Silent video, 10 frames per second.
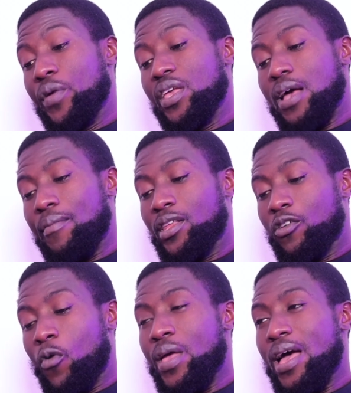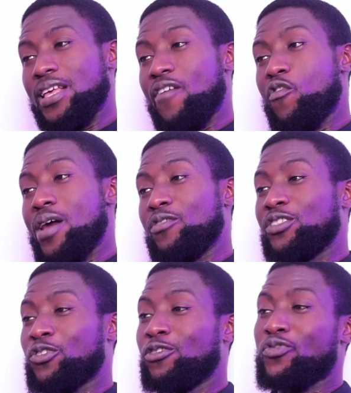be. I mean, everyone knows
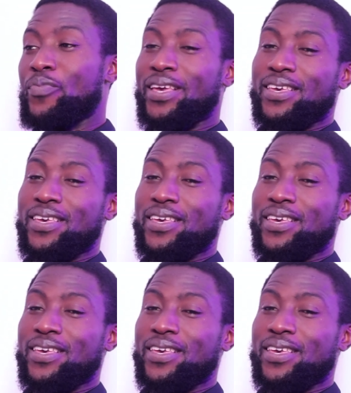is going to make